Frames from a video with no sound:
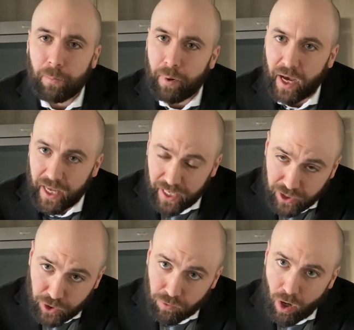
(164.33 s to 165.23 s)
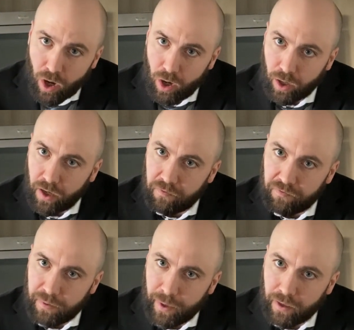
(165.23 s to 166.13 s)
by a strong
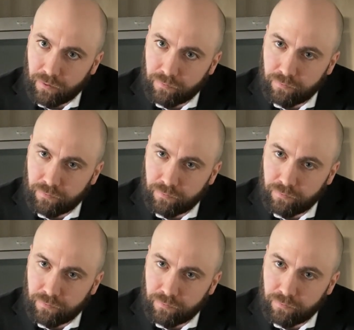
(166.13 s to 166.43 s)
female.